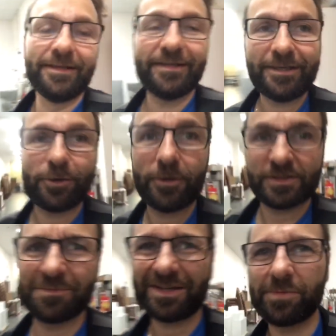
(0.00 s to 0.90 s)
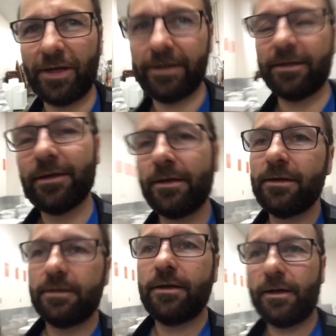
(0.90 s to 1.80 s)
He calls in the big blind.
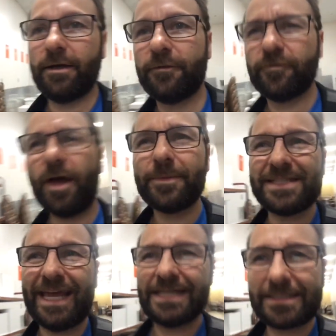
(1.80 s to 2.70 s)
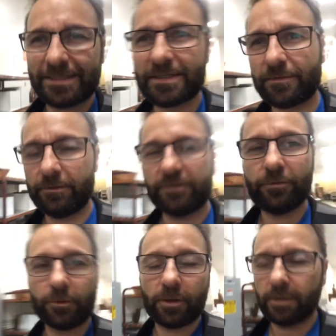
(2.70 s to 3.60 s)
Uh, the flop is ace six three
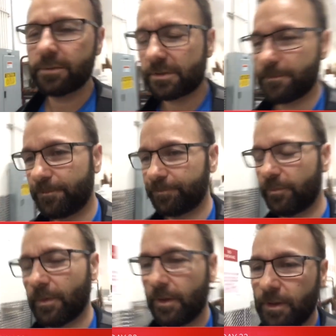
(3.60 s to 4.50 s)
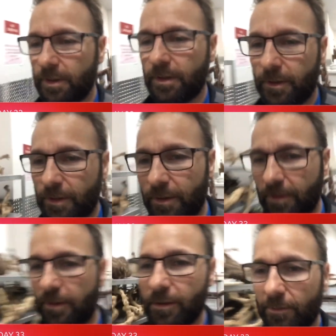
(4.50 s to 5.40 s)
two clubs.
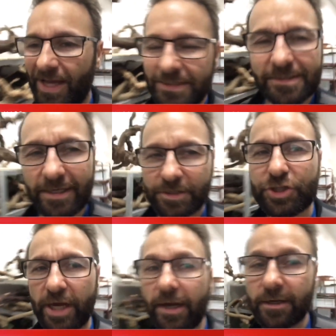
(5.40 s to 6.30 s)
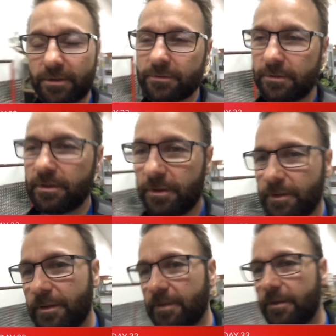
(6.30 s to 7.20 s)
Um, I decided to check.
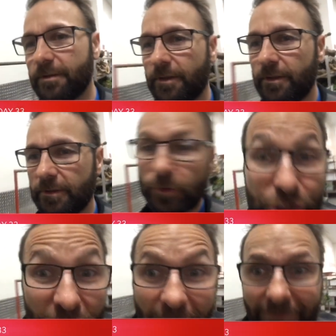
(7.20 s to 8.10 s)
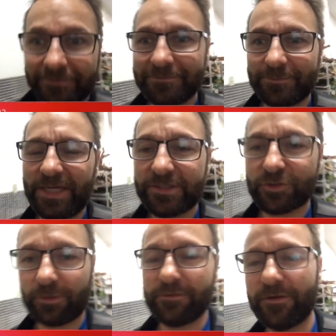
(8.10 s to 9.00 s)
Uh, little shit bets
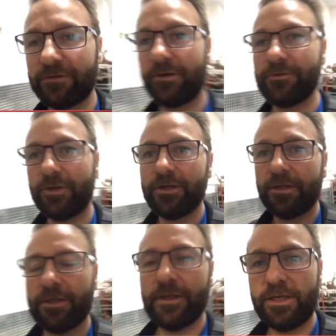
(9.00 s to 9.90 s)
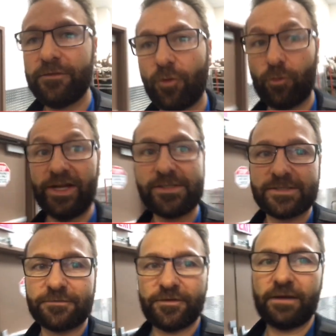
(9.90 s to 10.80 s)
2,500. Ivo
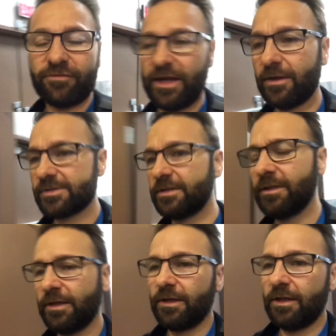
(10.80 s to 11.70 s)
raises to 5,000.